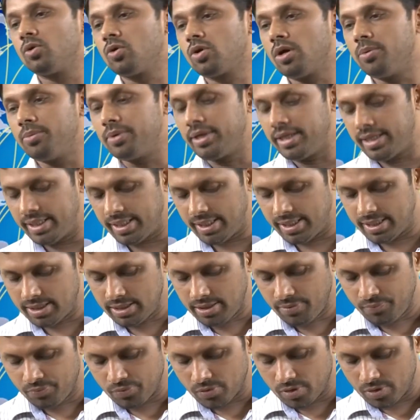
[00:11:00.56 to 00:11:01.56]

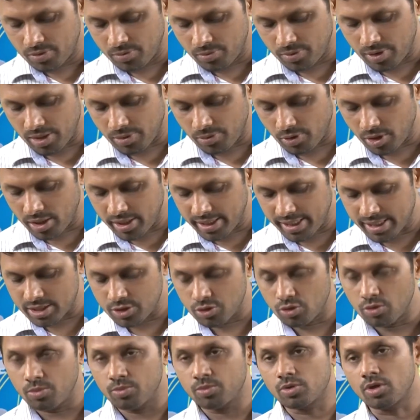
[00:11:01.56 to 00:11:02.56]
commodities, we have already
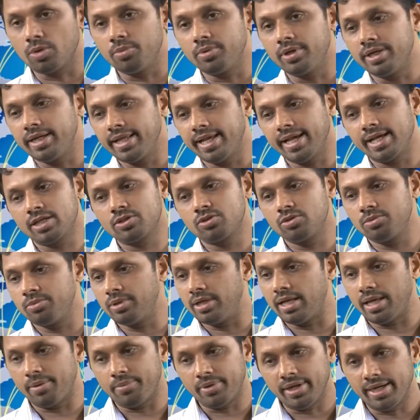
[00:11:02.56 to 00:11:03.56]
assumed commodity X to be
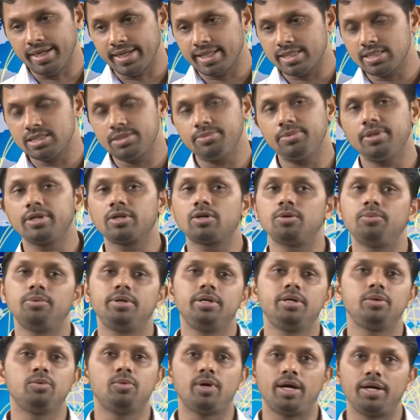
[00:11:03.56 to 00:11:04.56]
labor intensive and
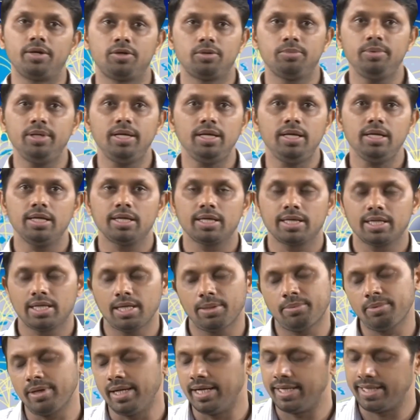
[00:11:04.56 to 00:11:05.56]
commodity Y to be
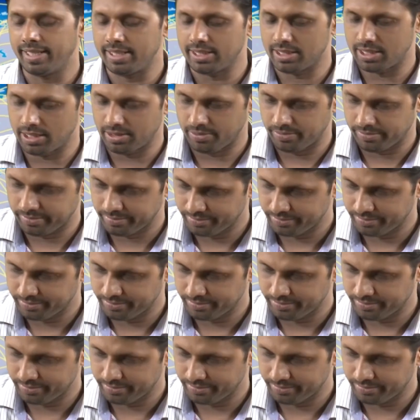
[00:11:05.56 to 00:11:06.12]
capital intensive.